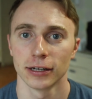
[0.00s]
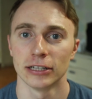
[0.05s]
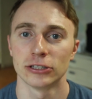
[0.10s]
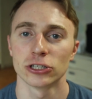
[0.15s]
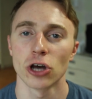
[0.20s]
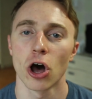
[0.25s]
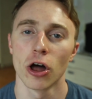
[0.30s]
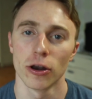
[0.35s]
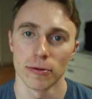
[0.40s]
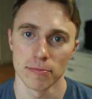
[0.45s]

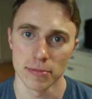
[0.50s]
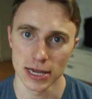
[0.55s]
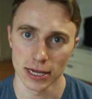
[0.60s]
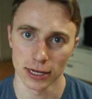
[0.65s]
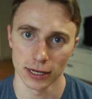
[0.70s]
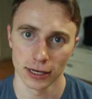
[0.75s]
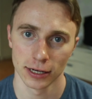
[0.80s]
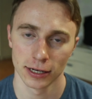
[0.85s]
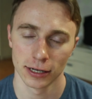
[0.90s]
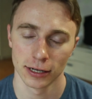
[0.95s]
it's on
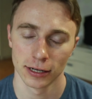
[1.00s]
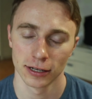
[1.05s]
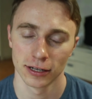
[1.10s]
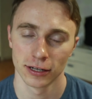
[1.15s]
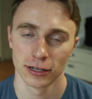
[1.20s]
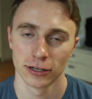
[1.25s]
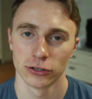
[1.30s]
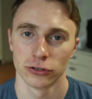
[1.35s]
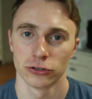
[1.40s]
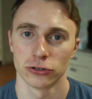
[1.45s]
me
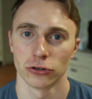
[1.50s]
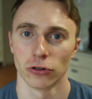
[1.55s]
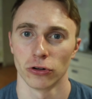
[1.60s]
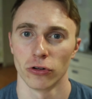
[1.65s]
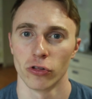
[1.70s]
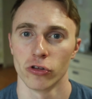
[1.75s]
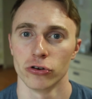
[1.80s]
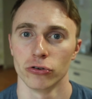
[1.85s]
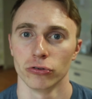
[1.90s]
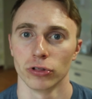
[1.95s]
to
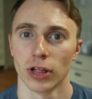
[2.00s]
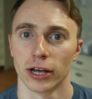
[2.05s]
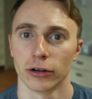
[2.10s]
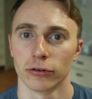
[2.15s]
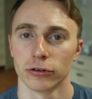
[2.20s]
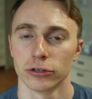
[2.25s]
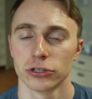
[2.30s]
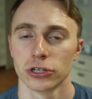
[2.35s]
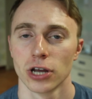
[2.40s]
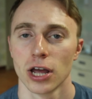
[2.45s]
learn the new
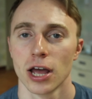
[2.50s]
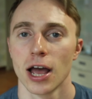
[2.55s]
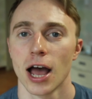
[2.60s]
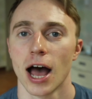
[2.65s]
language.